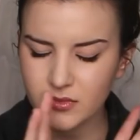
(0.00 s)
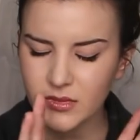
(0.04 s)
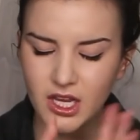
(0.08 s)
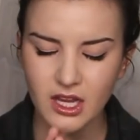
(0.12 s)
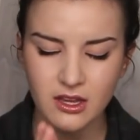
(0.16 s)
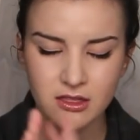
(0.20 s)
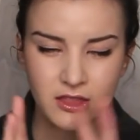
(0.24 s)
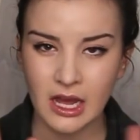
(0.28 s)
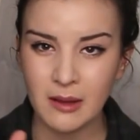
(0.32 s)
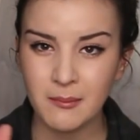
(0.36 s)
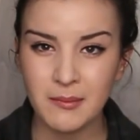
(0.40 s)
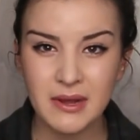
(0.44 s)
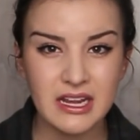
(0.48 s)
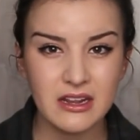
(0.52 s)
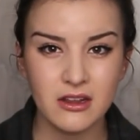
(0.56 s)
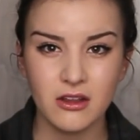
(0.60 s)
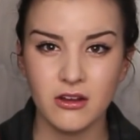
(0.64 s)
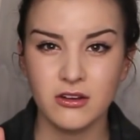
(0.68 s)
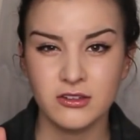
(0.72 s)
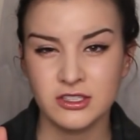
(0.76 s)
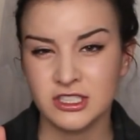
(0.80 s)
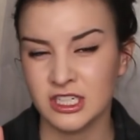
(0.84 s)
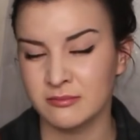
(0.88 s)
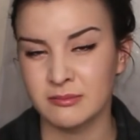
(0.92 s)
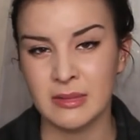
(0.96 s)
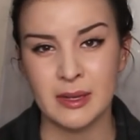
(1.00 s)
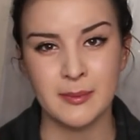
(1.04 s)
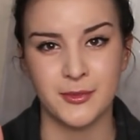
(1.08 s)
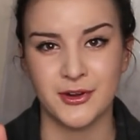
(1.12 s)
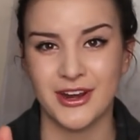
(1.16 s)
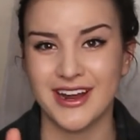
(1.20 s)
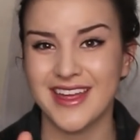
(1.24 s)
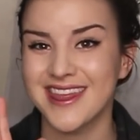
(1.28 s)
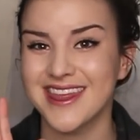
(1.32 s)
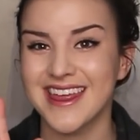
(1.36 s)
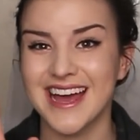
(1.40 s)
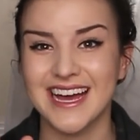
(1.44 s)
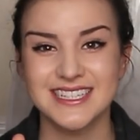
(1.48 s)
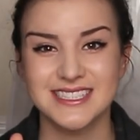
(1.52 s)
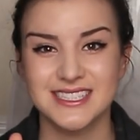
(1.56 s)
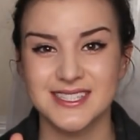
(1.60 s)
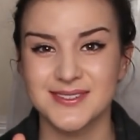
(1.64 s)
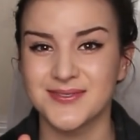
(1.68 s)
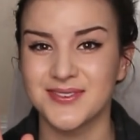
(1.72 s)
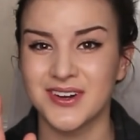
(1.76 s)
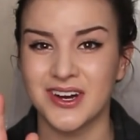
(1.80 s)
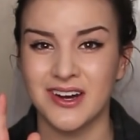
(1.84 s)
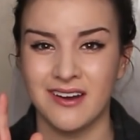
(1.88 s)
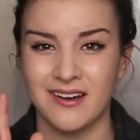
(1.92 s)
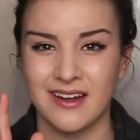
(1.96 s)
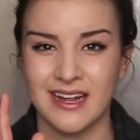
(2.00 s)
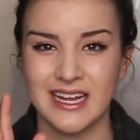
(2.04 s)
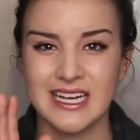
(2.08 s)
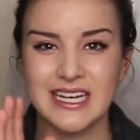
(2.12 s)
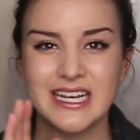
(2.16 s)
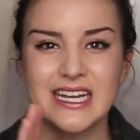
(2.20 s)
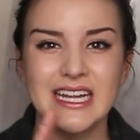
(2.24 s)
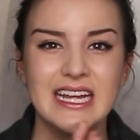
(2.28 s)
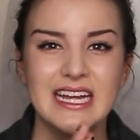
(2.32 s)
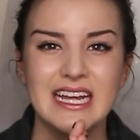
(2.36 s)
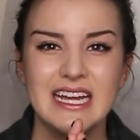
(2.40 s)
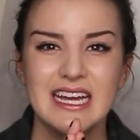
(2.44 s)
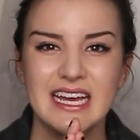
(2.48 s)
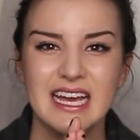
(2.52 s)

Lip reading: Not my long-term memory, that's fine.